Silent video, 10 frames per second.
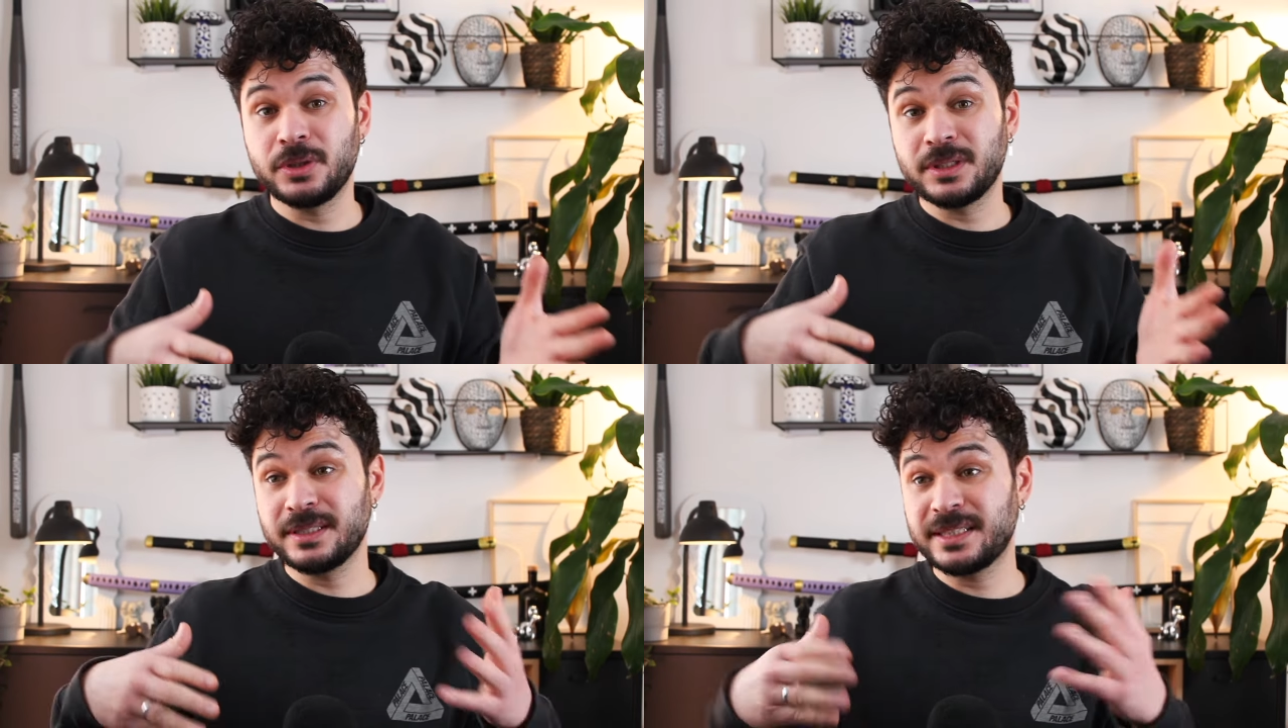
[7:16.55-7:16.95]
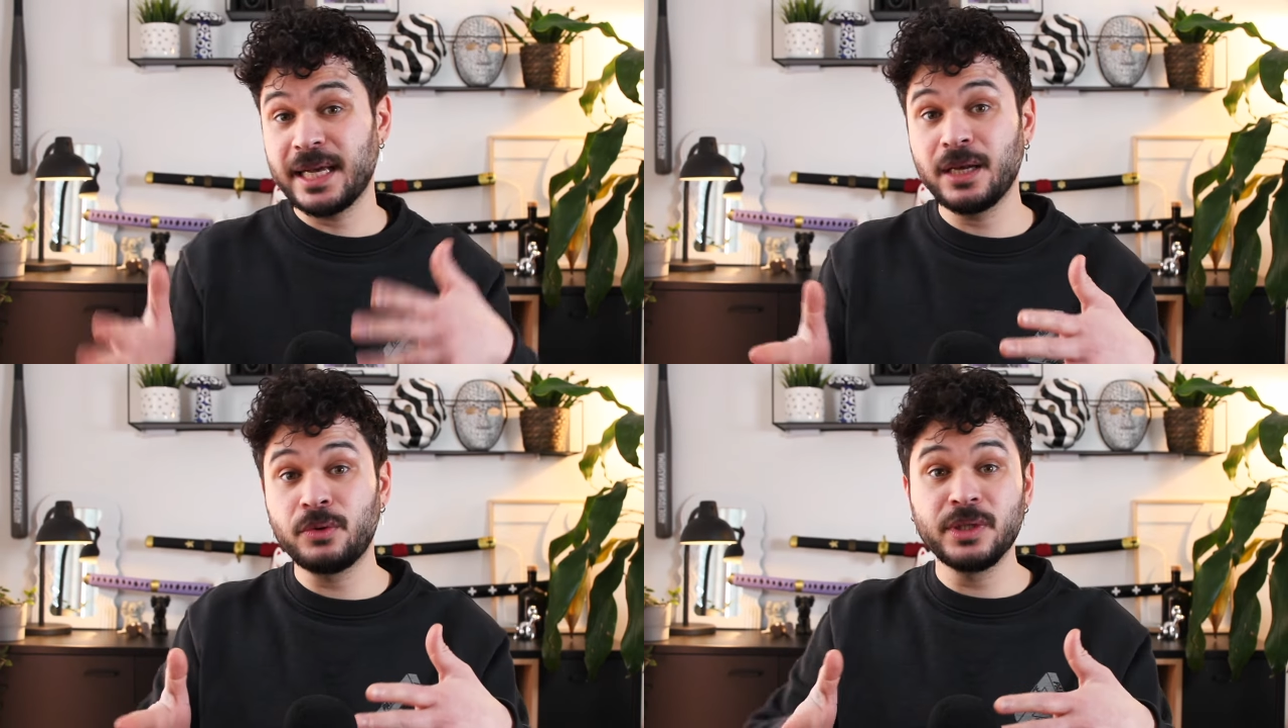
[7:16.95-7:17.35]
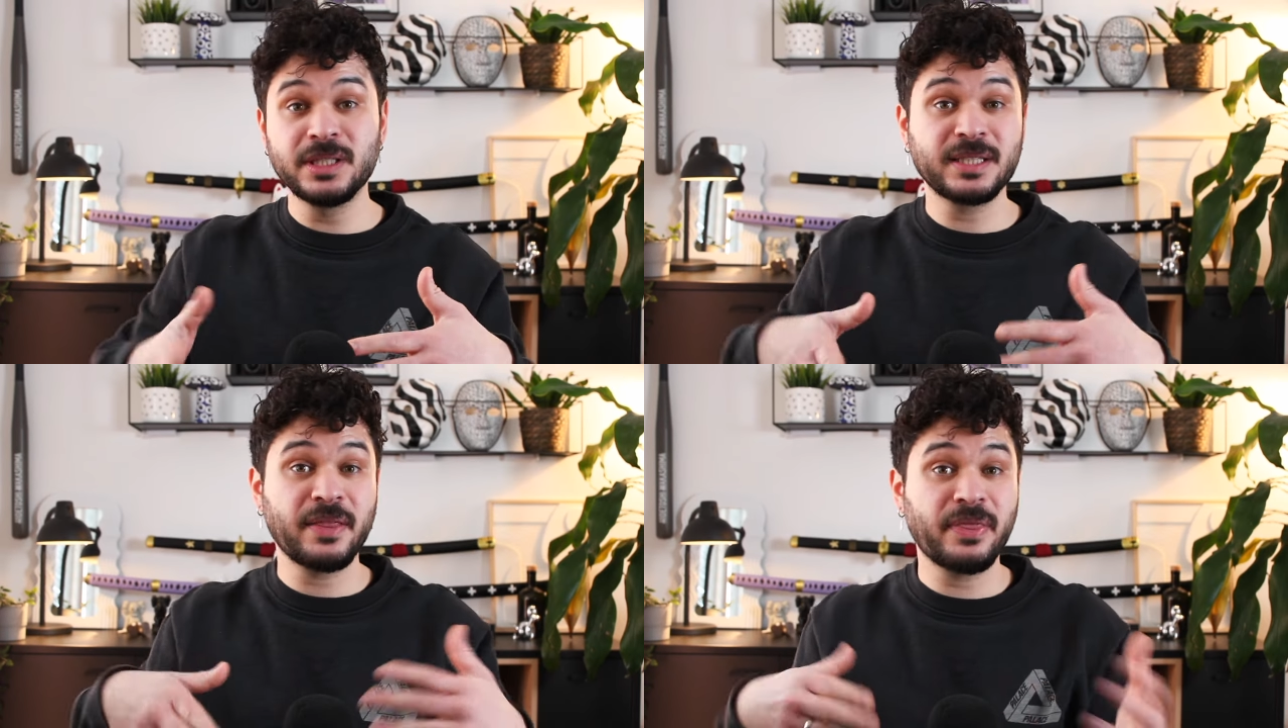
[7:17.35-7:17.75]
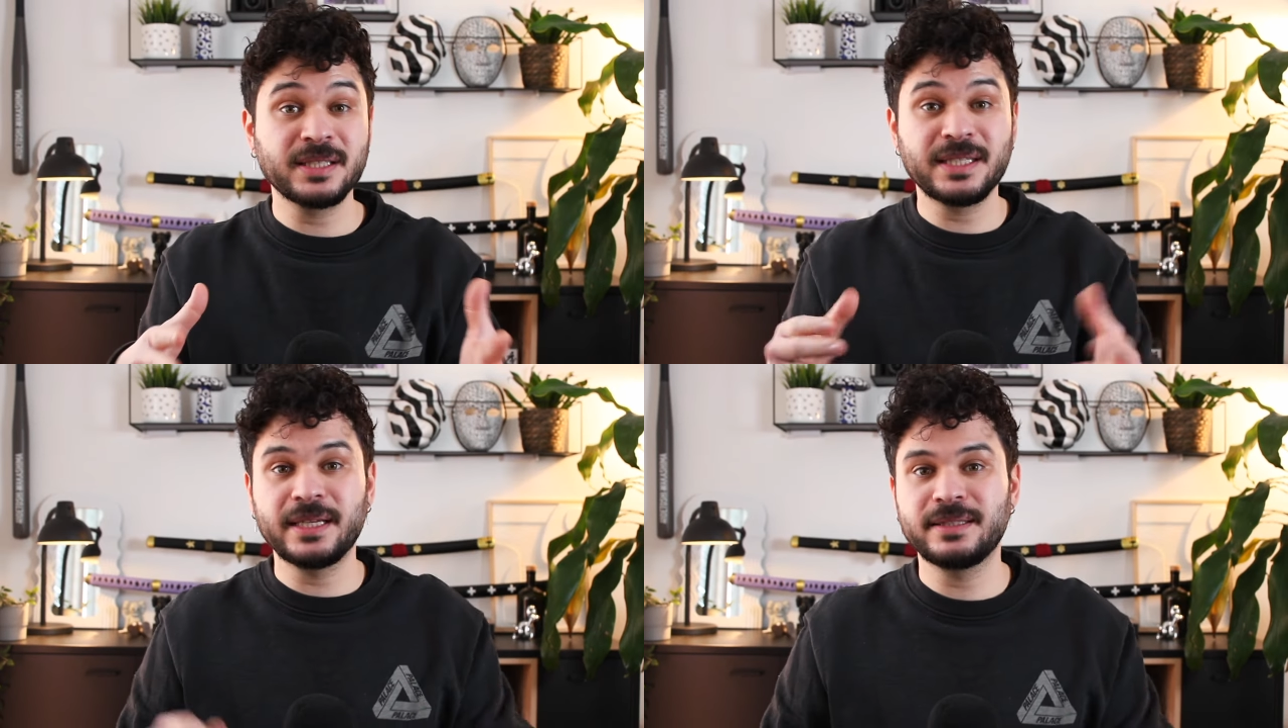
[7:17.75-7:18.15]
salaries and
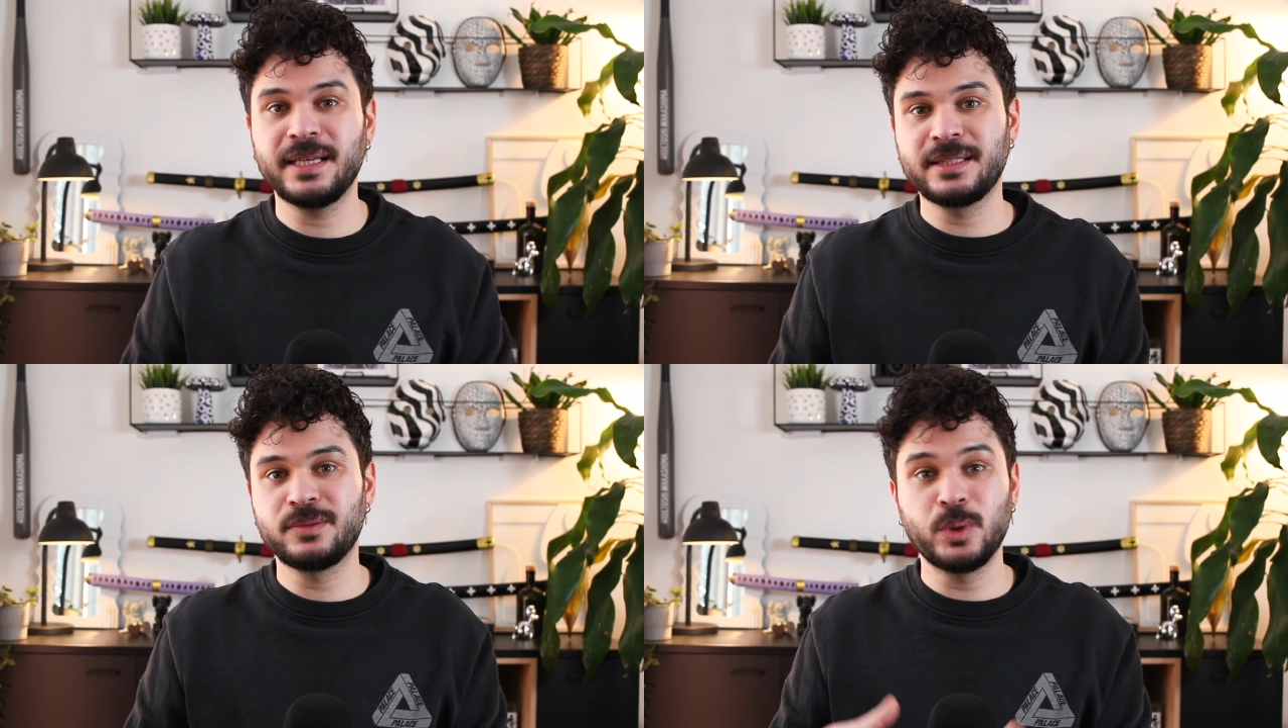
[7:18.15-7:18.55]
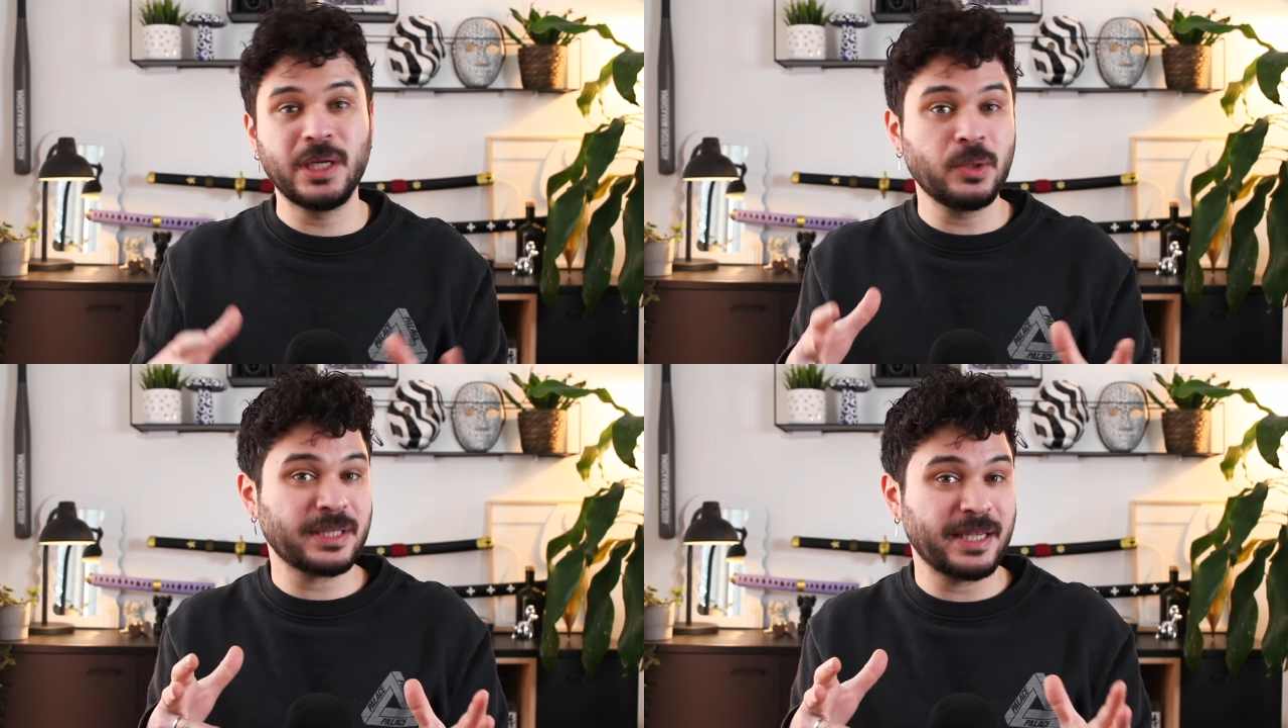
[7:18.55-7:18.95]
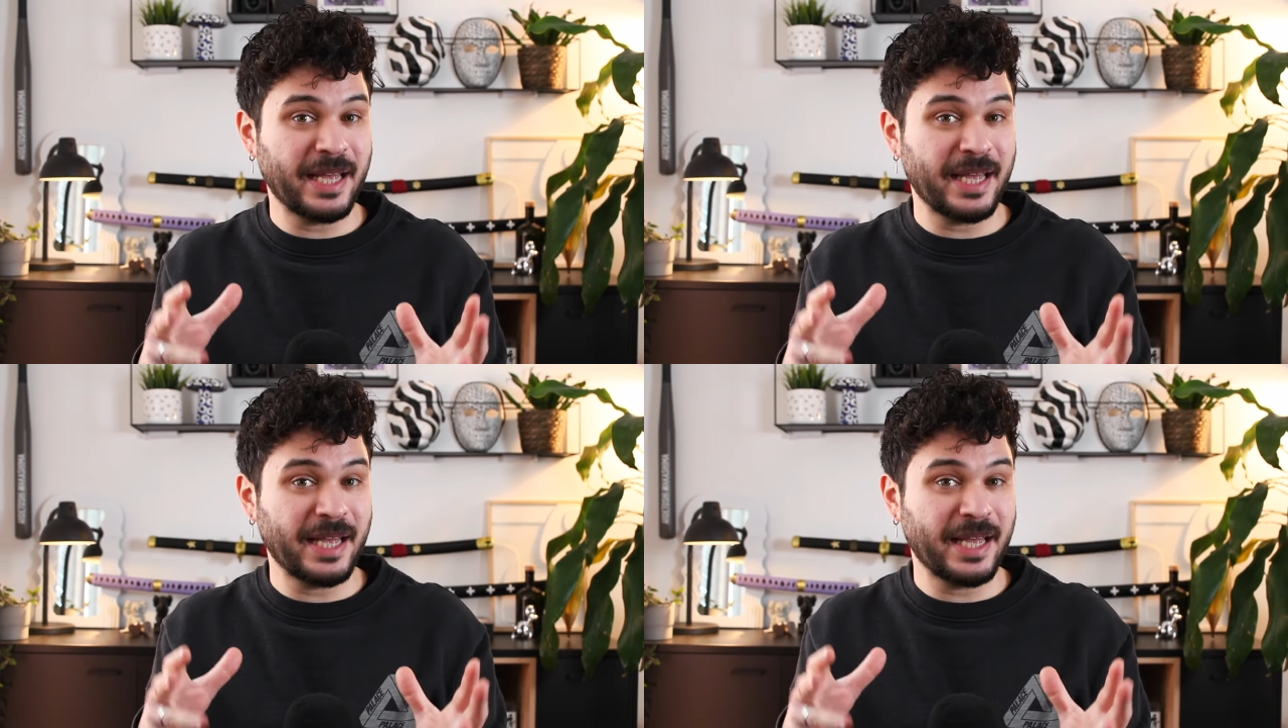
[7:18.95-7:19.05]
things like that without